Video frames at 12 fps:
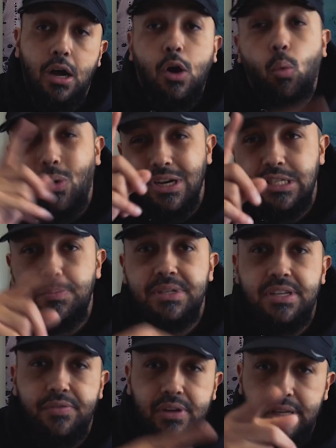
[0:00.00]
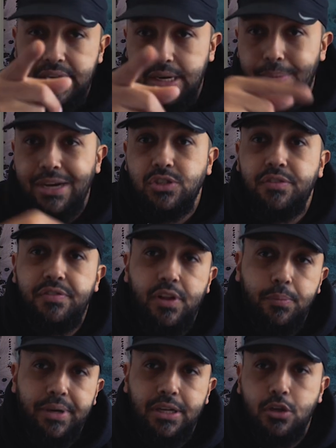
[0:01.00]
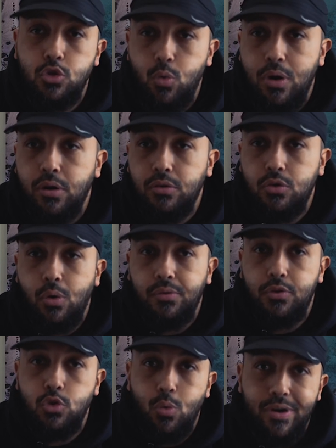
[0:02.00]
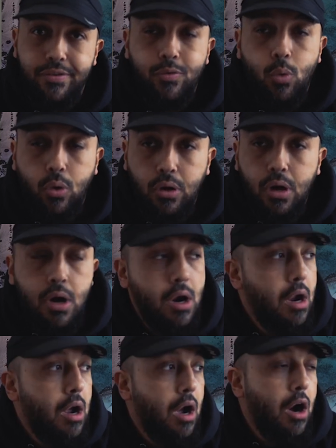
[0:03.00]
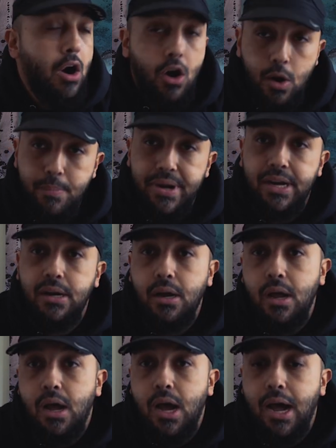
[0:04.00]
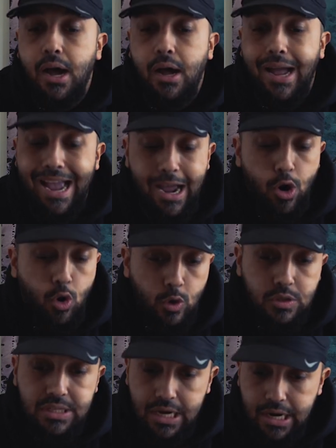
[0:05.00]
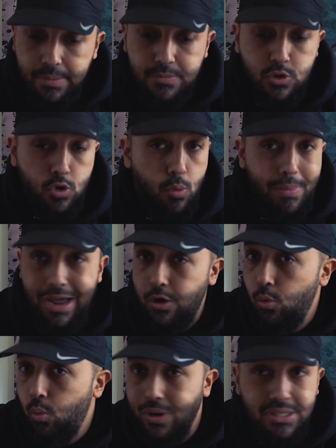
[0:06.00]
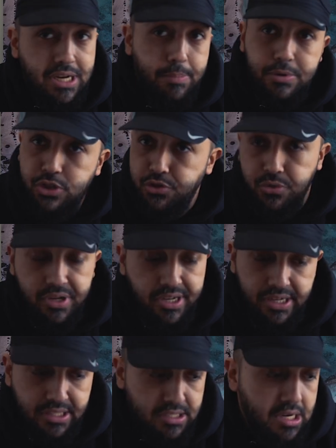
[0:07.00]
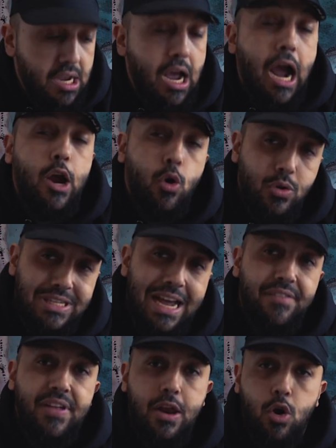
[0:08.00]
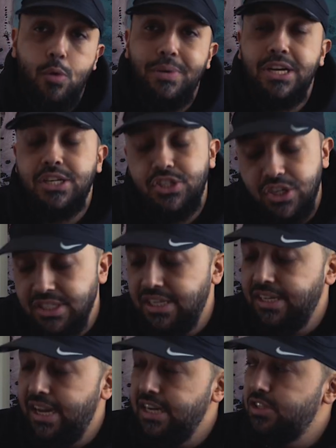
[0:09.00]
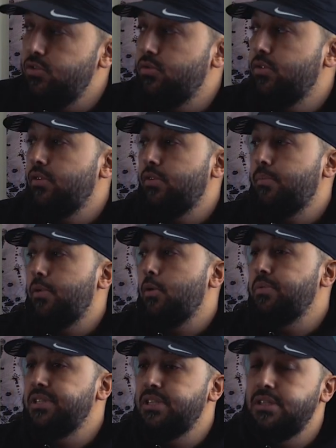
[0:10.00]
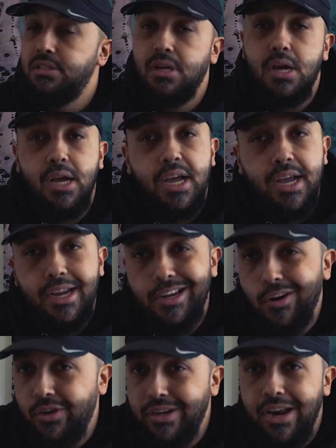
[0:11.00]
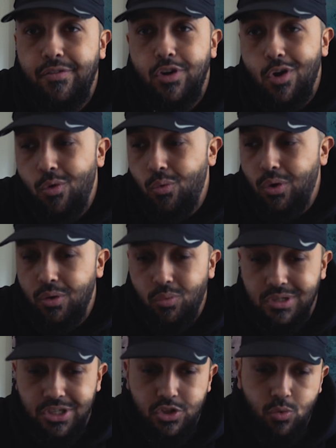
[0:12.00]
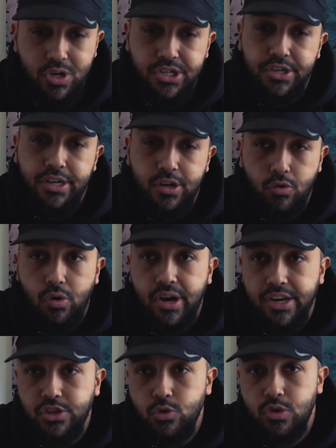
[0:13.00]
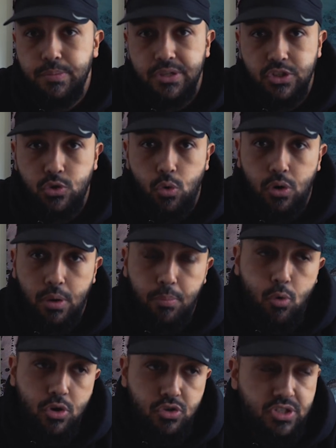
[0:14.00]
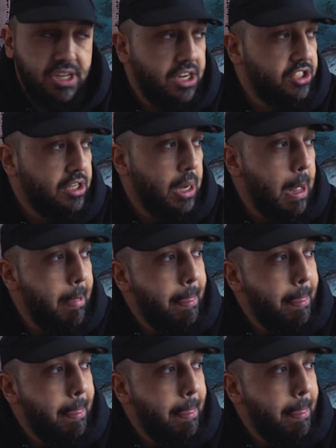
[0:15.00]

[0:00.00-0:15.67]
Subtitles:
One specifically, and I'm actually filming at the 12 to 24 on me at all times, no matter what type of shoot it is. I always have that on me just in case purposes. You know, you never know what situation you're gonna run into, especially during a portrait session.